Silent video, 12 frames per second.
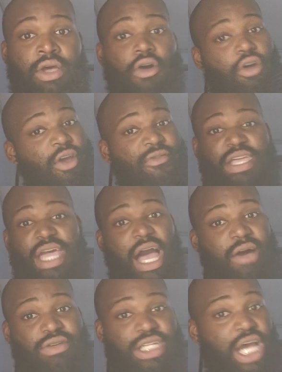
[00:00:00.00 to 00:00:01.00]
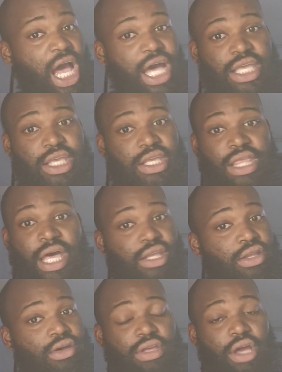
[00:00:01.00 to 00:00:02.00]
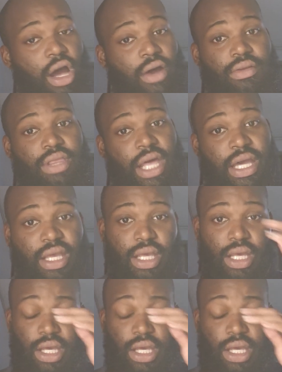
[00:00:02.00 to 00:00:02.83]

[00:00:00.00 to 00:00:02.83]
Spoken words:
or even Yahushua, like y'all, like,